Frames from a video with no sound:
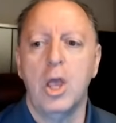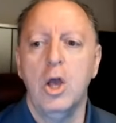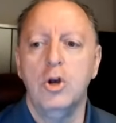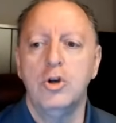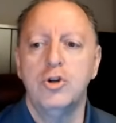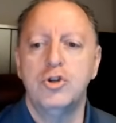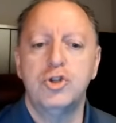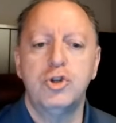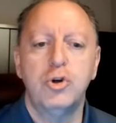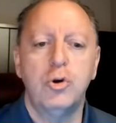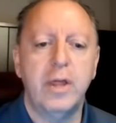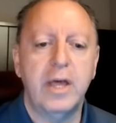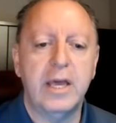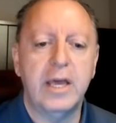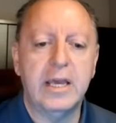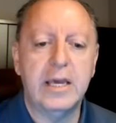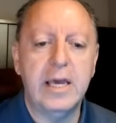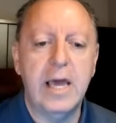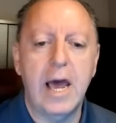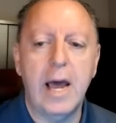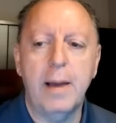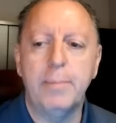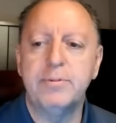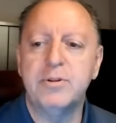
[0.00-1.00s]
So they
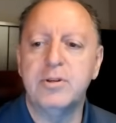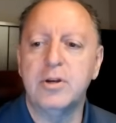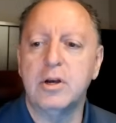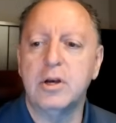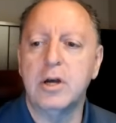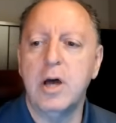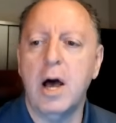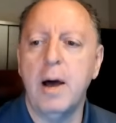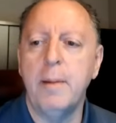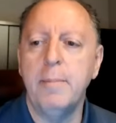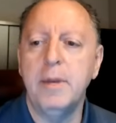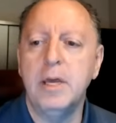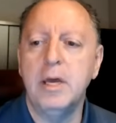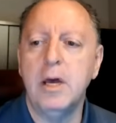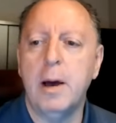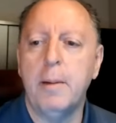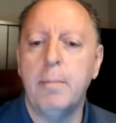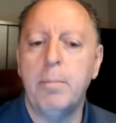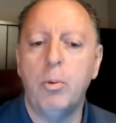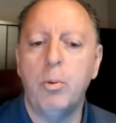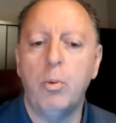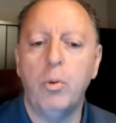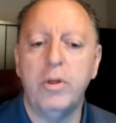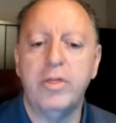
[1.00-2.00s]
kept coming
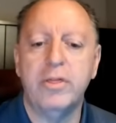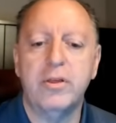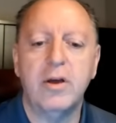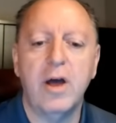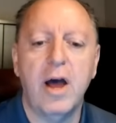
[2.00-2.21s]
up with